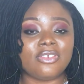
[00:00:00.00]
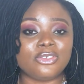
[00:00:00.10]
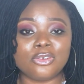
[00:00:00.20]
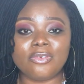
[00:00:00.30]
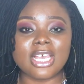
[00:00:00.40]

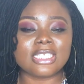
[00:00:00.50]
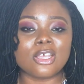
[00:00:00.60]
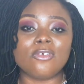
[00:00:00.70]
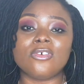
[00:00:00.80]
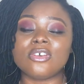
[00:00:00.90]
jovial
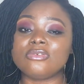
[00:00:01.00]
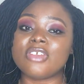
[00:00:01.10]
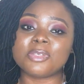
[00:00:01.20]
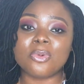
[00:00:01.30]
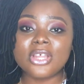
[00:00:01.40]
self,
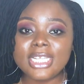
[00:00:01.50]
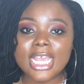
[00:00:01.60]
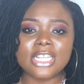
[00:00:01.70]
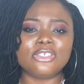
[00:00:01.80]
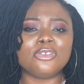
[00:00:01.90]

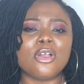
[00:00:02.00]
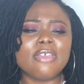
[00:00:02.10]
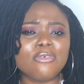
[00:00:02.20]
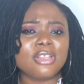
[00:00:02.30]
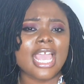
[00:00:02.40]
responded,
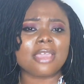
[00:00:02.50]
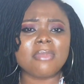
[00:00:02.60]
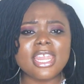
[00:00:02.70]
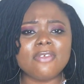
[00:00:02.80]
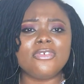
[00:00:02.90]
even
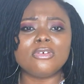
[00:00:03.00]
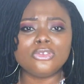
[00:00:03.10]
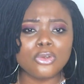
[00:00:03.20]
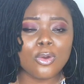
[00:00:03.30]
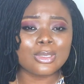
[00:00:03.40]
made a few
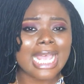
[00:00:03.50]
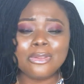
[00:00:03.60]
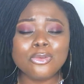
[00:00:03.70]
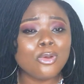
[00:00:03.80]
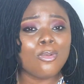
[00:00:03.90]
jokes. I
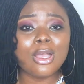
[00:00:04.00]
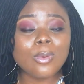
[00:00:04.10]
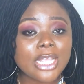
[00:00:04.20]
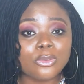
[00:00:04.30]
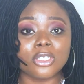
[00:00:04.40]
don't know
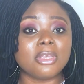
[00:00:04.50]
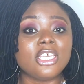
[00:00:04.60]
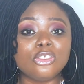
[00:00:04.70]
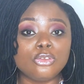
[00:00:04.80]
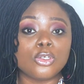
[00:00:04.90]
why she was
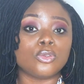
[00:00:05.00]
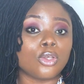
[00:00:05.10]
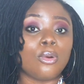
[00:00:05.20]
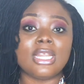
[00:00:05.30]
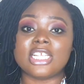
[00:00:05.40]
making jokes with
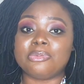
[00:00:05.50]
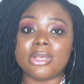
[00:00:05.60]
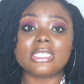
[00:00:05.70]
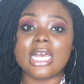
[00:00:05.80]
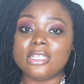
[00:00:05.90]
someone that she
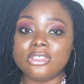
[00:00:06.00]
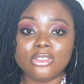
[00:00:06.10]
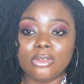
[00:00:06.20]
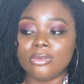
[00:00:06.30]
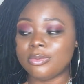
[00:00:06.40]
practically did
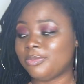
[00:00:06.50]
not know.